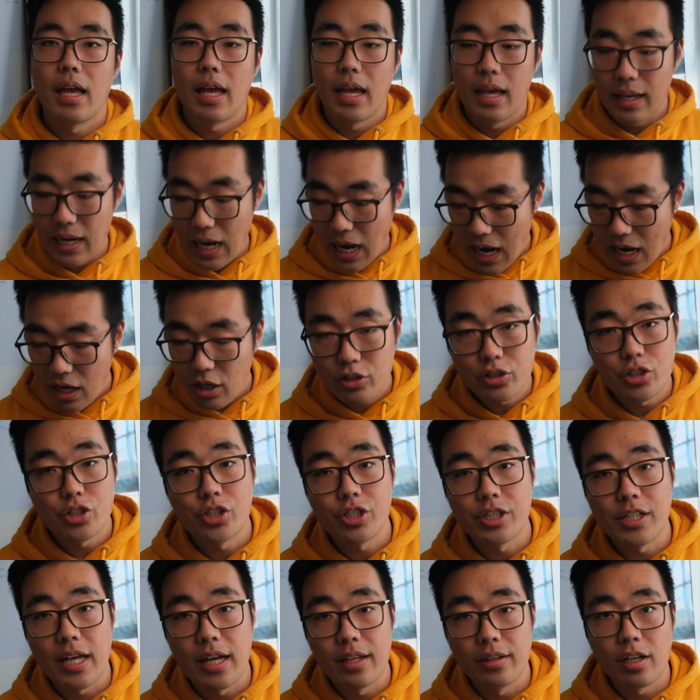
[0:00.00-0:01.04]
And I
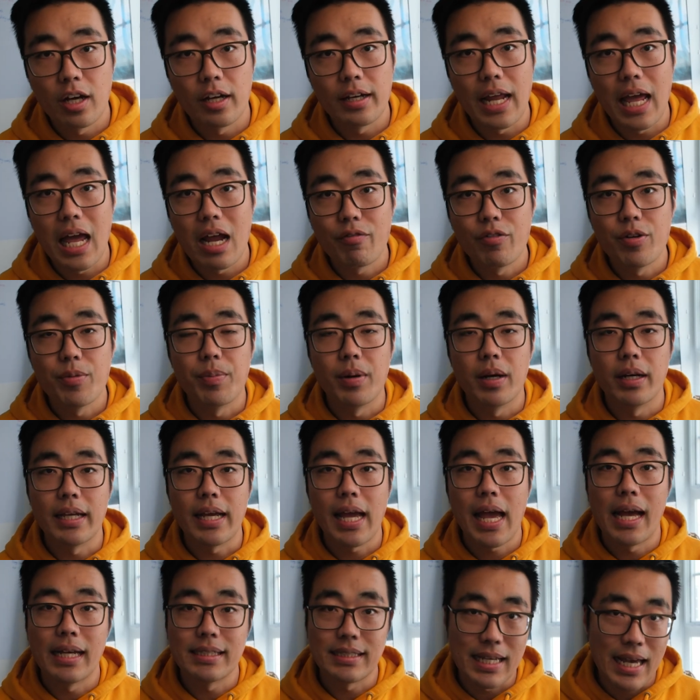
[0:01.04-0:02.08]
understand not everybody
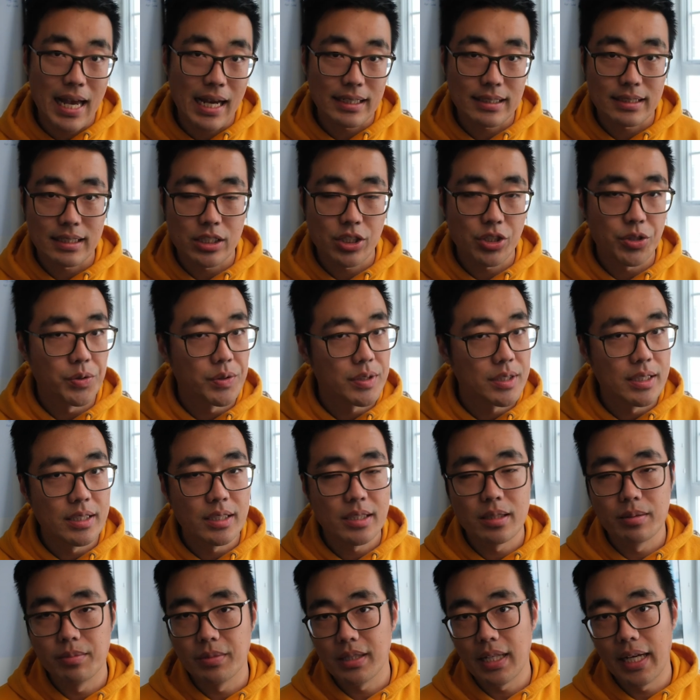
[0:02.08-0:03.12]
has access to
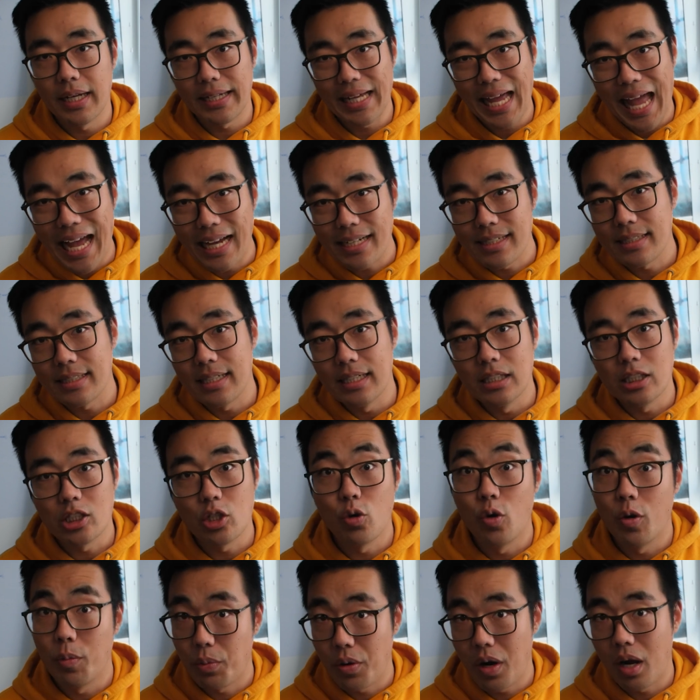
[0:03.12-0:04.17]
systems like Xsens
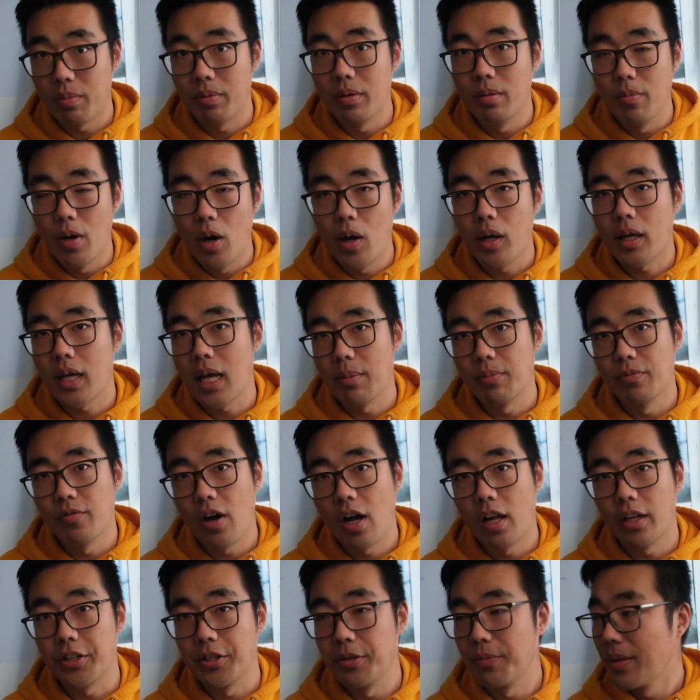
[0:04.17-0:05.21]
or proper mocap
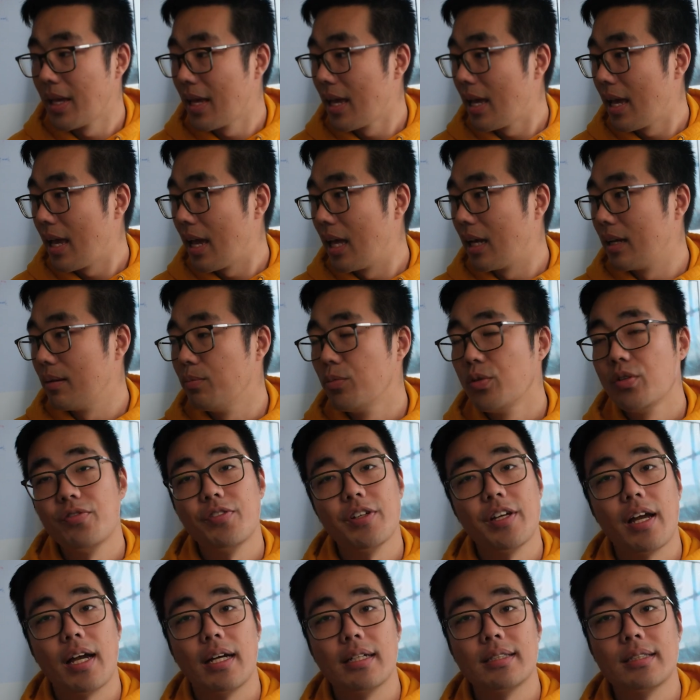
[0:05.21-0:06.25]
volume, and the
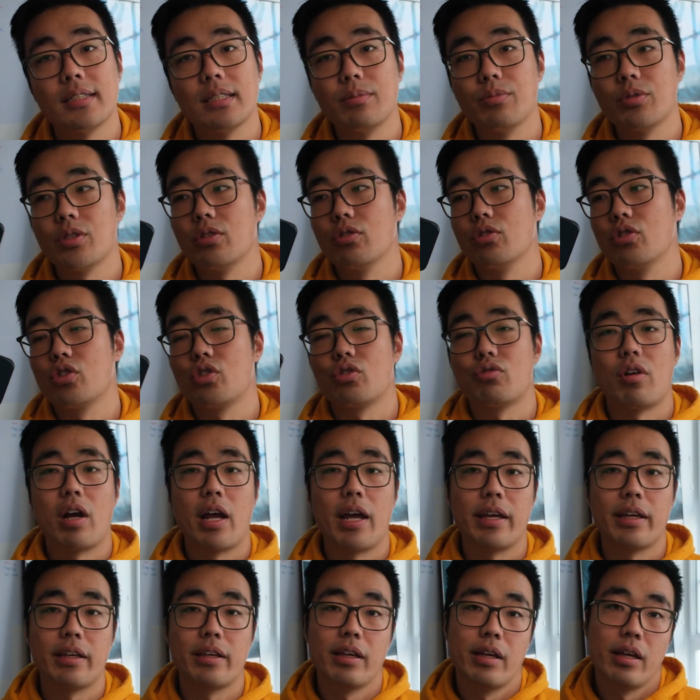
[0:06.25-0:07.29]
Move.AI seems to
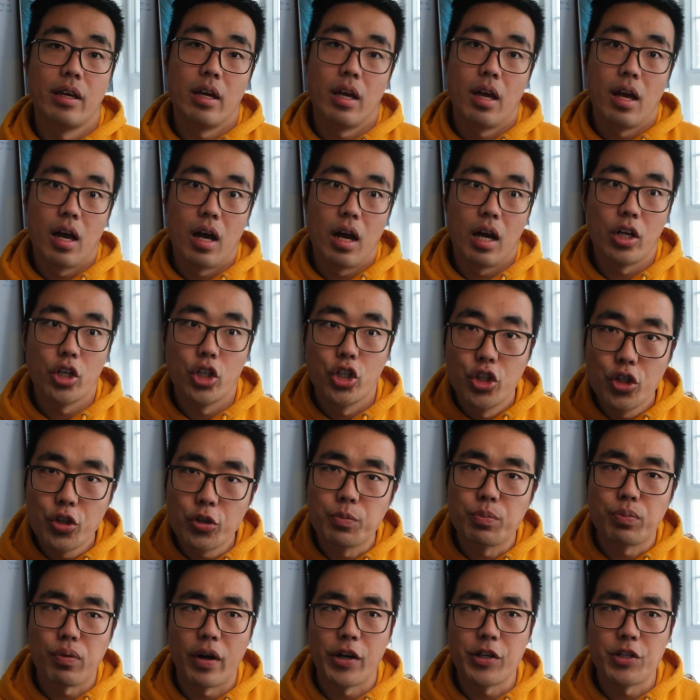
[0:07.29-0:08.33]
strike a
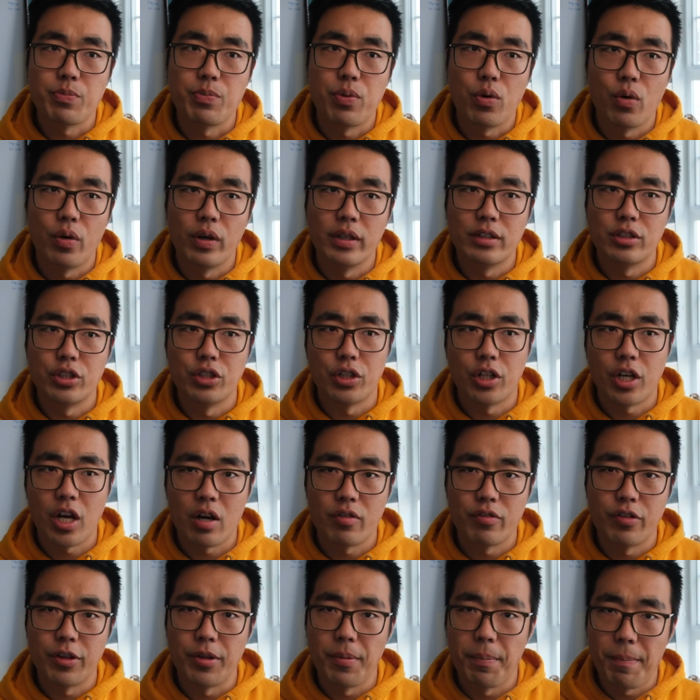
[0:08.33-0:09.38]
good price point to
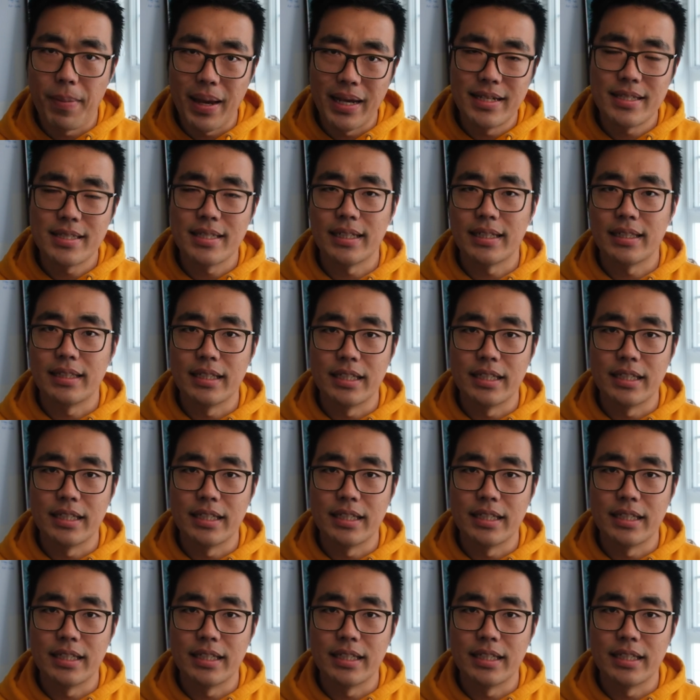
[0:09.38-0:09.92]
cover the basic